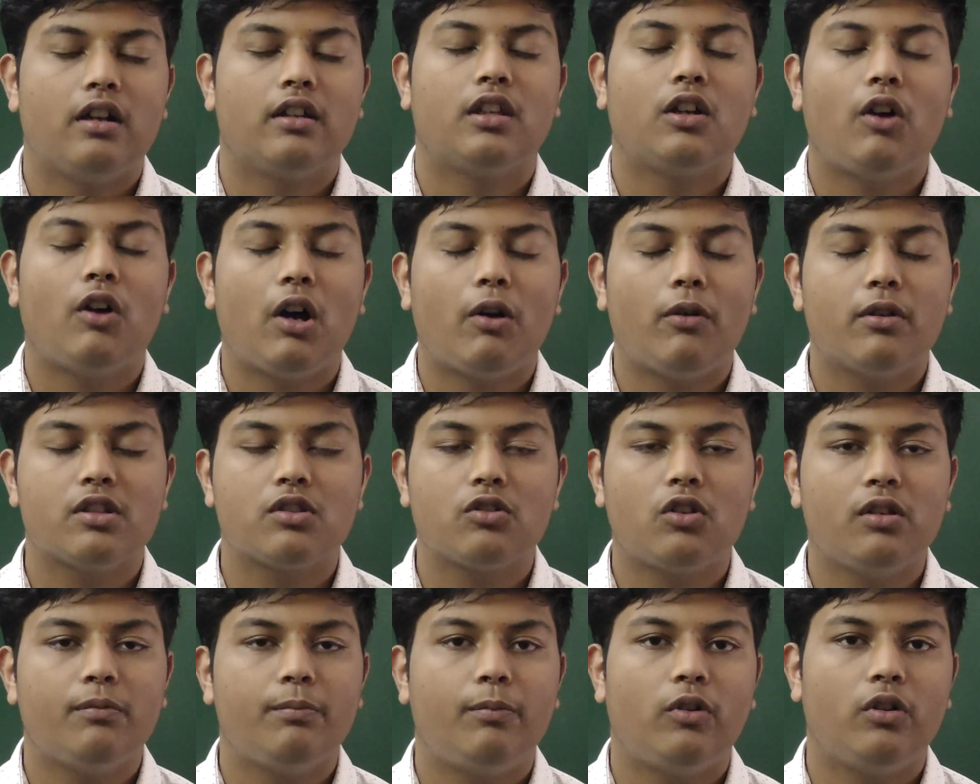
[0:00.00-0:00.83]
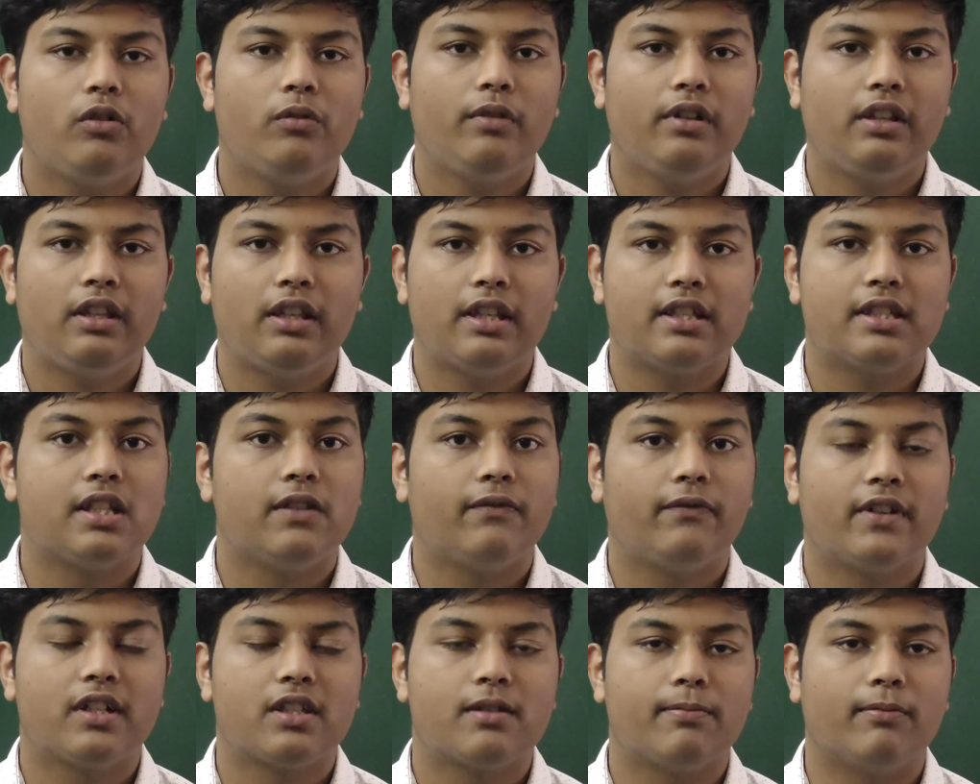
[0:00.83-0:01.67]
Now, I was not born with a
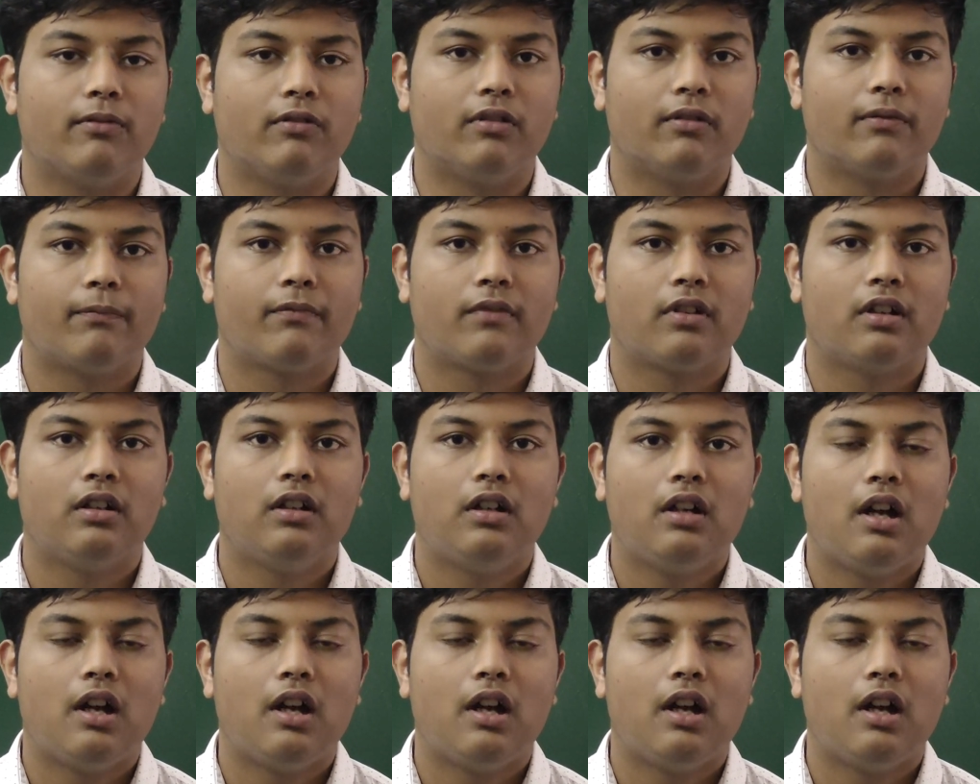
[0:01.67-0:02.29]
silver spoon.